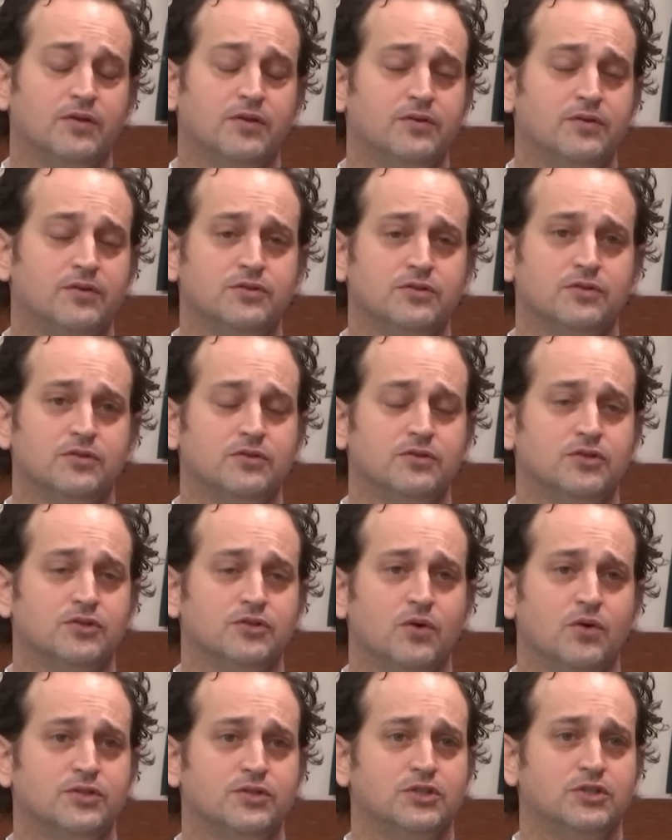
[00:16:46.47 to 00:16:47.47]
No, there's
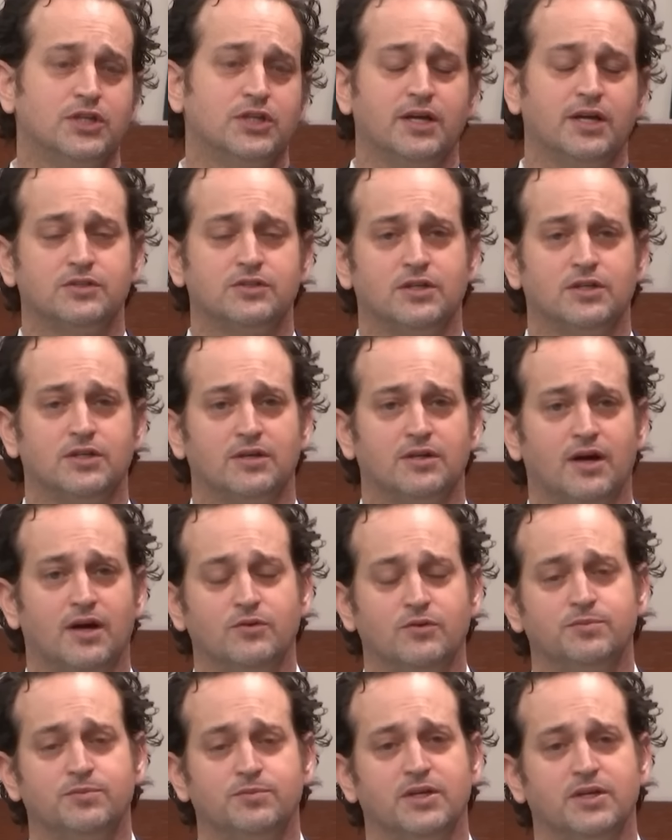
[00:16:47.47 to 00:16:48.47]
always a chance that I
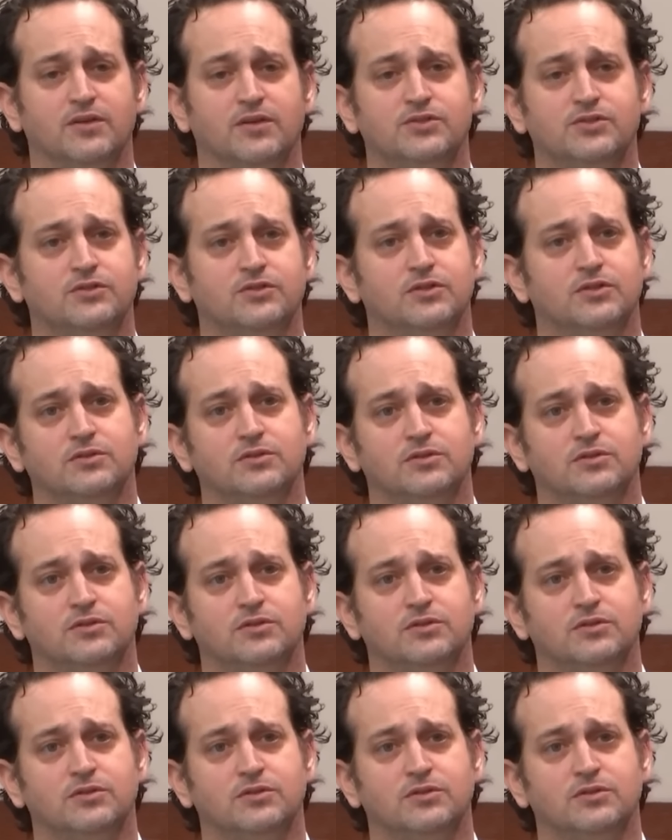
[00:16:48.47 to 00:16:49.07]
was being listened to.